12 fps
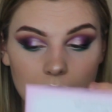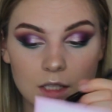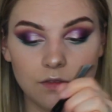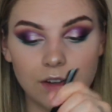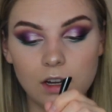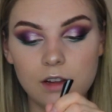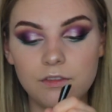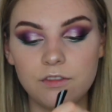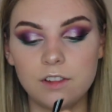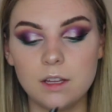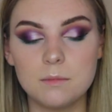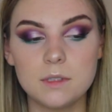It's a very
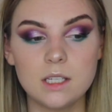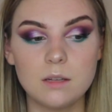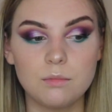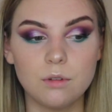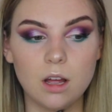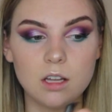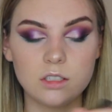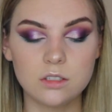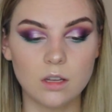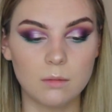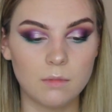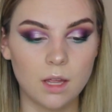flimsy brush,
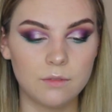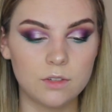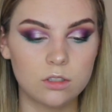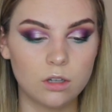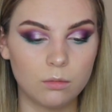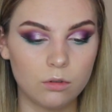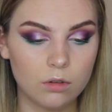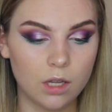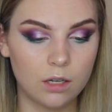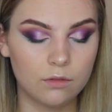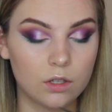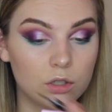so I'm having trouble
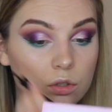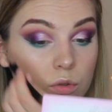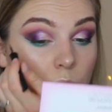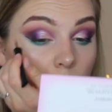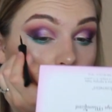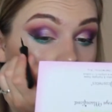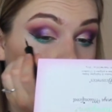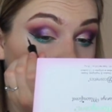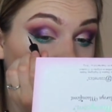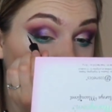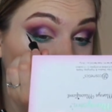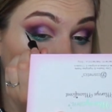kind of controlling
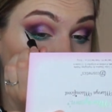it.